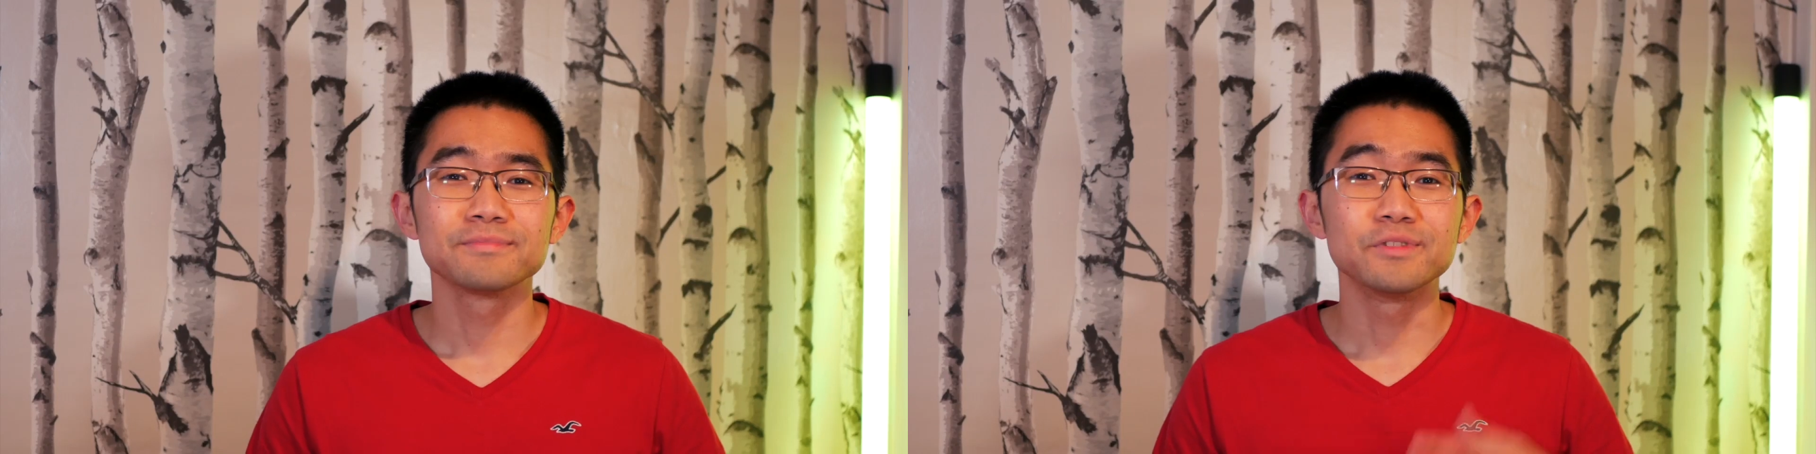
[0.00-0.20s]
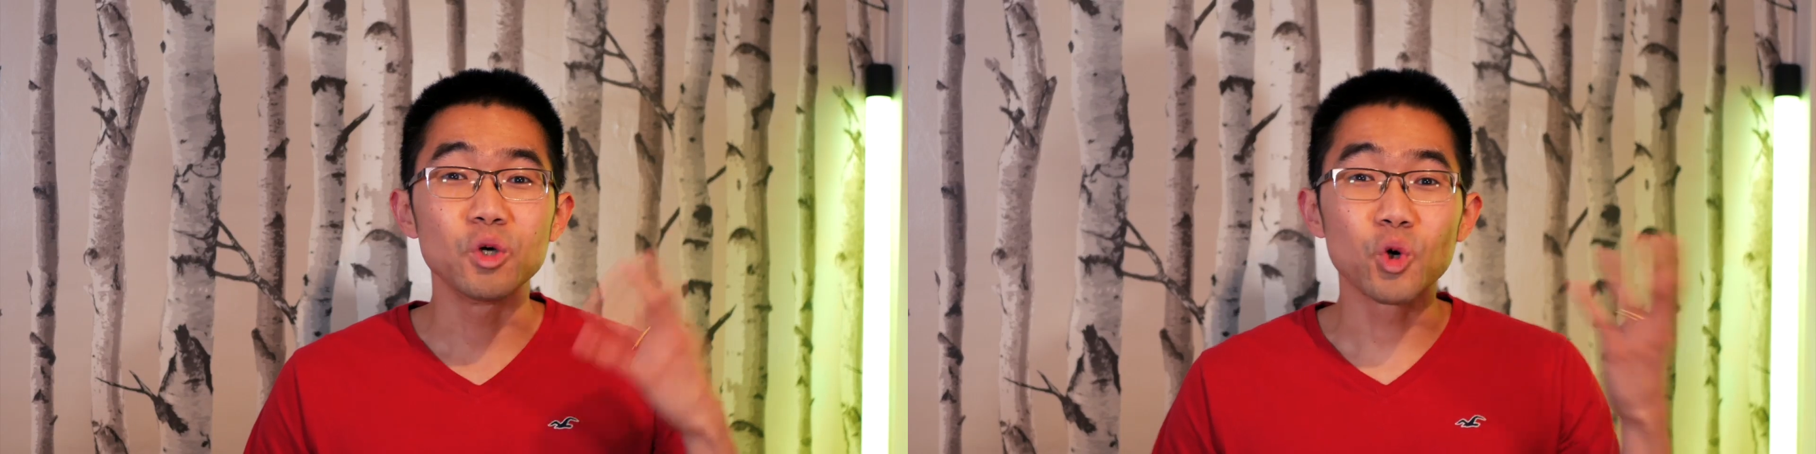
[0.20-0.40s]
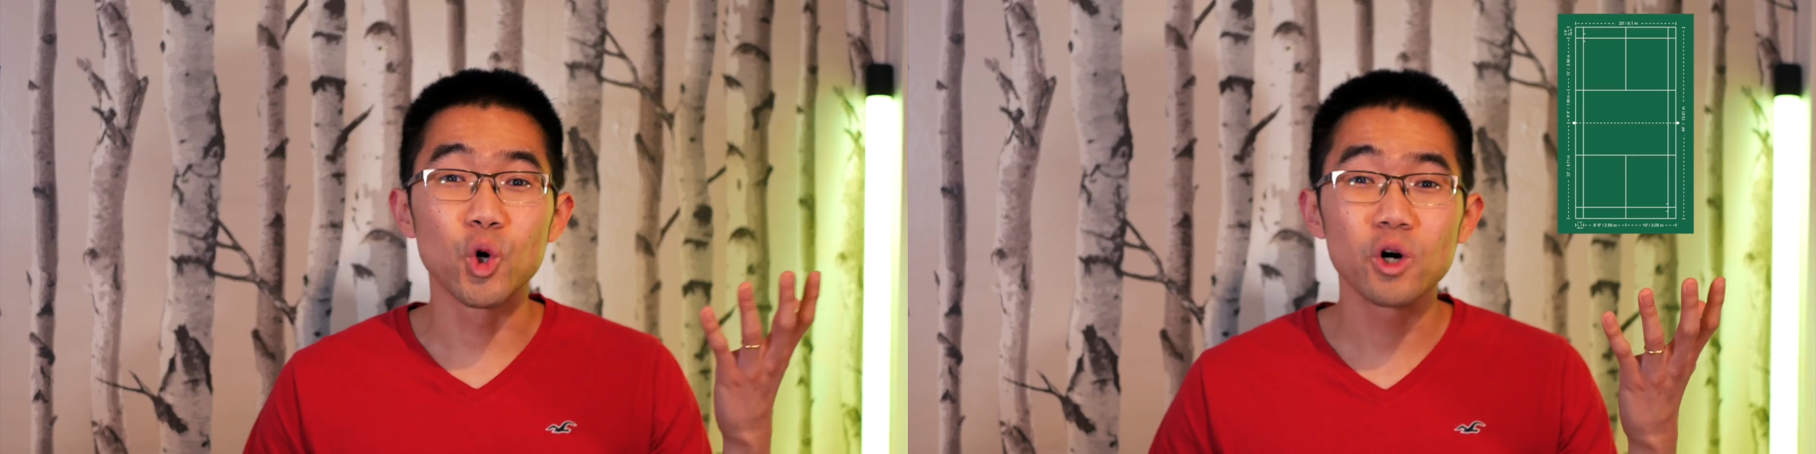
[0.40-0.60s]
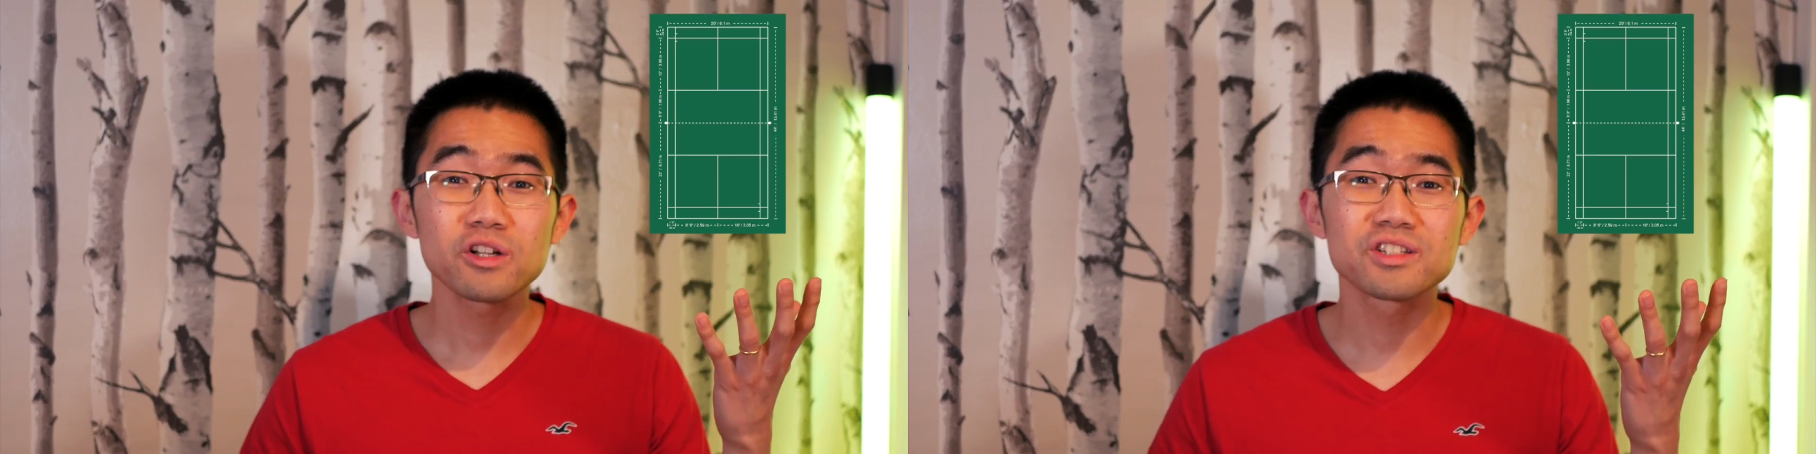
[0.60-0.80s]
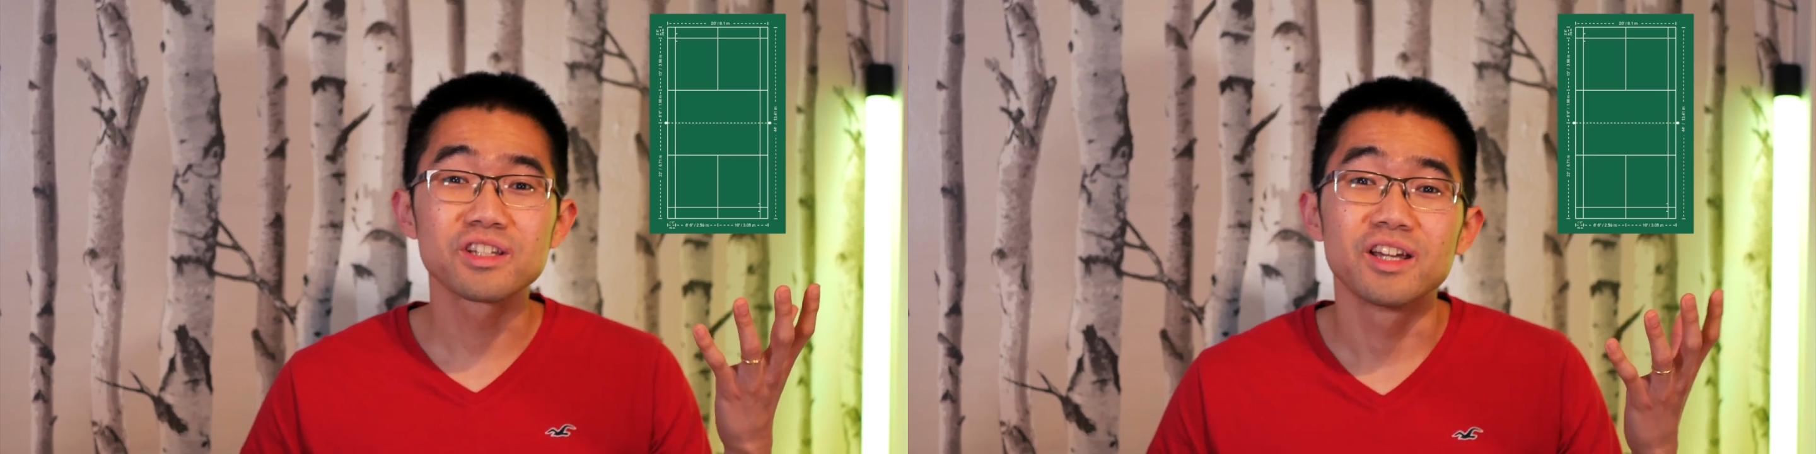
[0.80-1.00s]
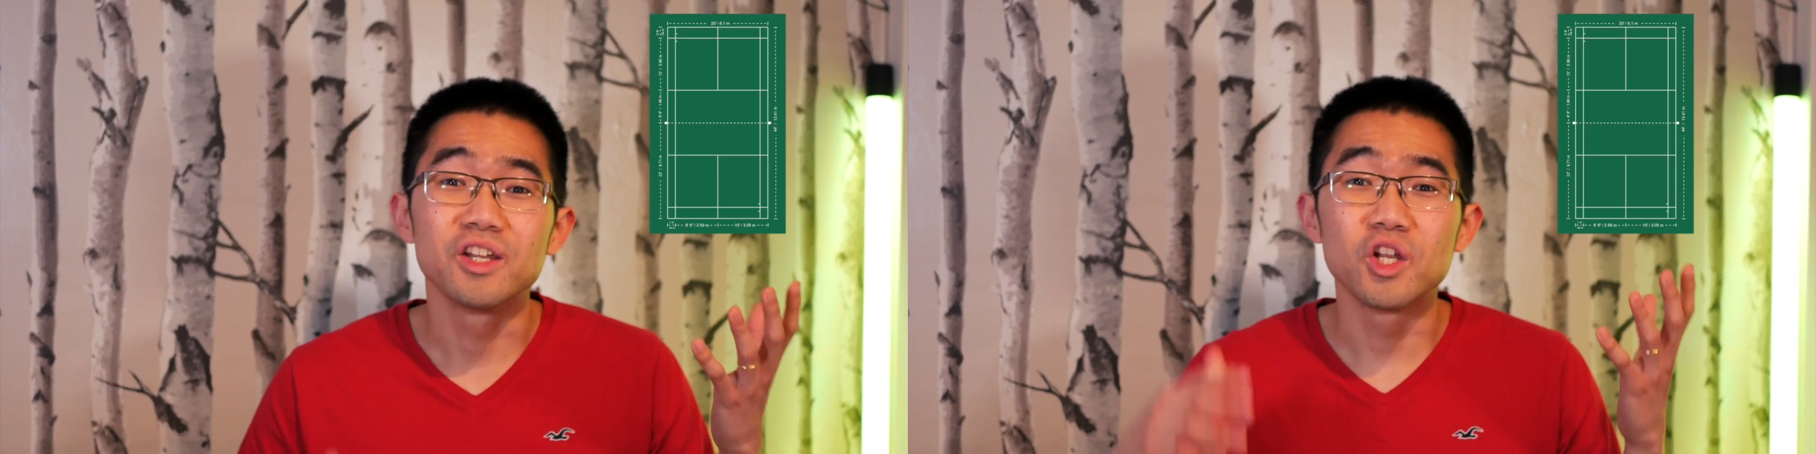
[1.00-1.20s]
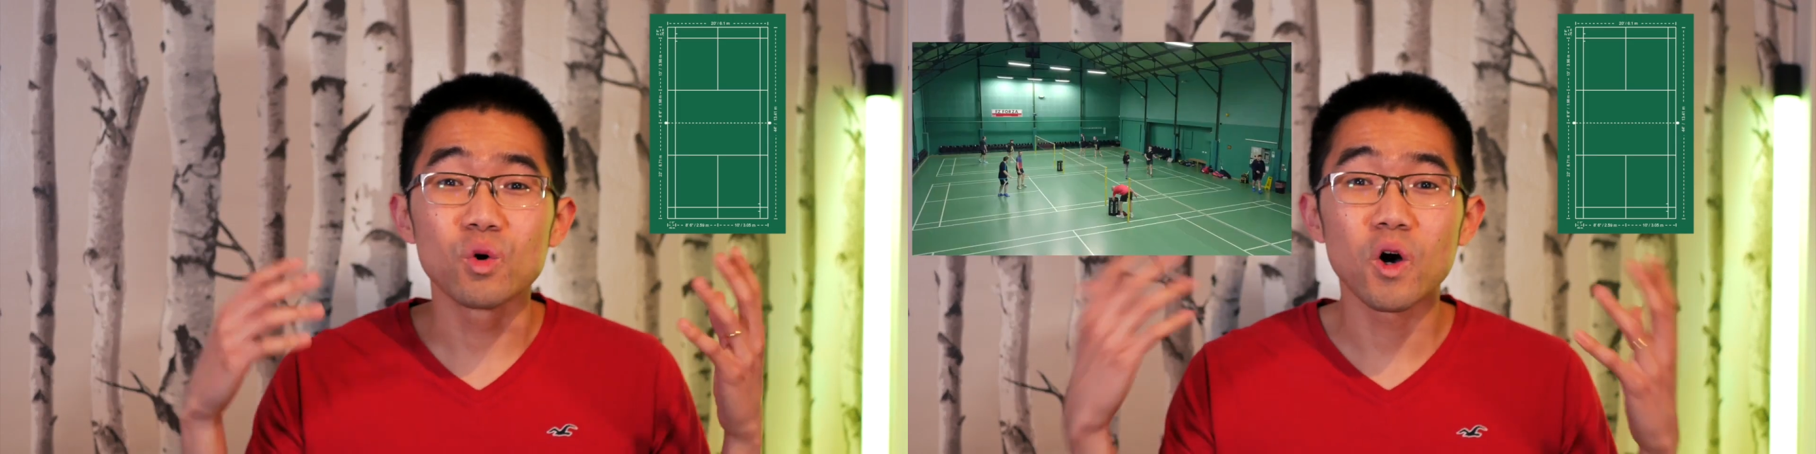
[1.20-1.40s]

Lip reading: No courts, no